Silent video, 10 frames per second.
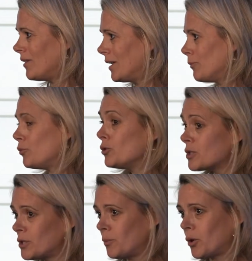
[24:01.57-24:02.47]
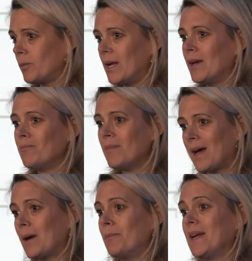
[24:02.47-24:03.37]
successful
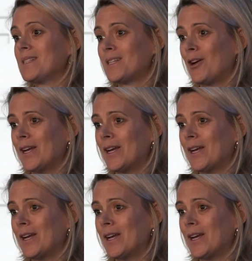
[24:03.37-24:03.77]
for people